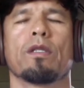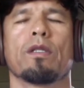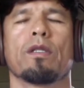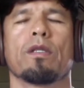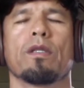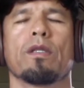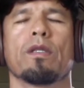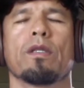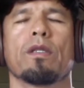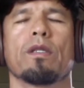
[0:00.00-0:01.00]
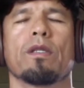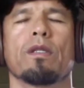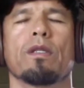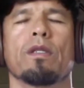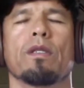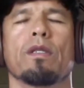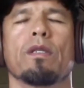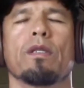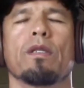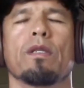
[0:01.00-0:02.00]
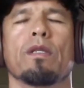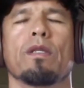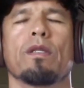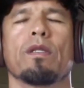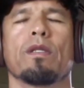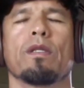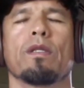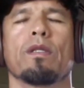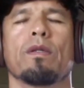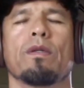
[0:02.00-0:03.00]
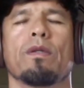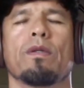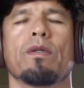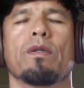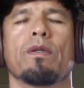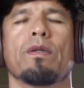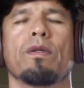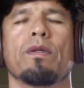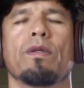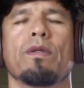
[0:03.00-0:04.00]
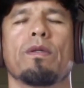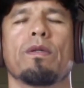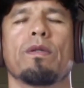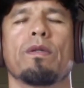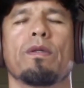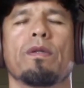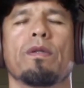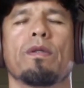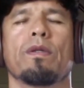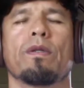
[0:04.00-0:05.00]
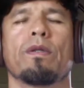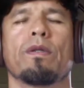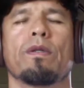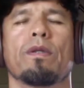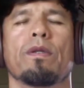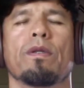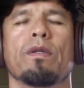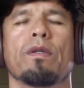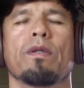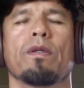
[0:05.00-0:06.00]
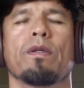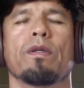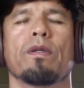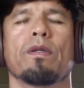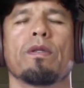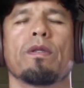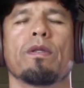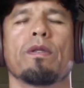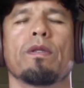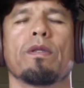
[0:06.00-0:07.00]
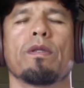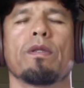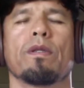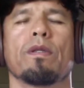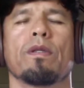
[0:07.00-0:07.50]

(no one is talking)